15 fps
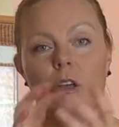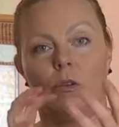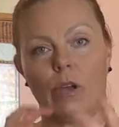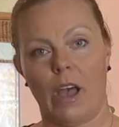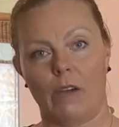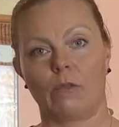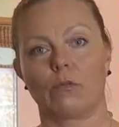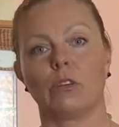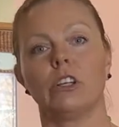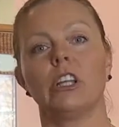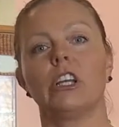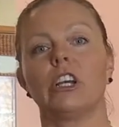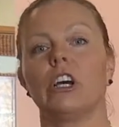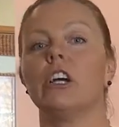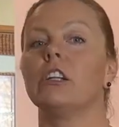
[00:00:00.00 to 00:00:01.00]
have
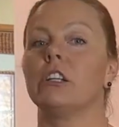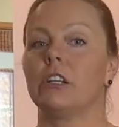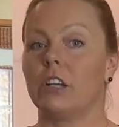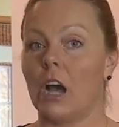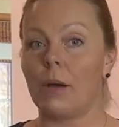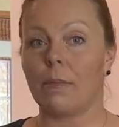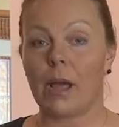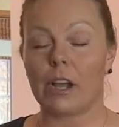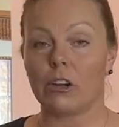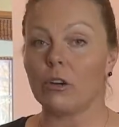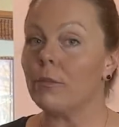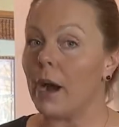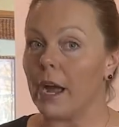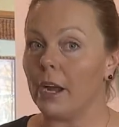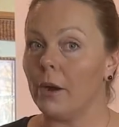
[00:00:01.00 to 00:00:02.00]
really good gut
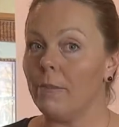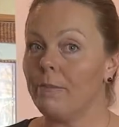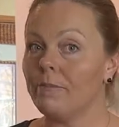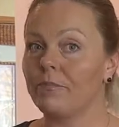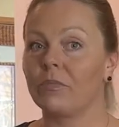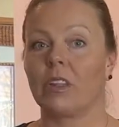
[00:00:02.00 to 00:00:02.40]
microbiome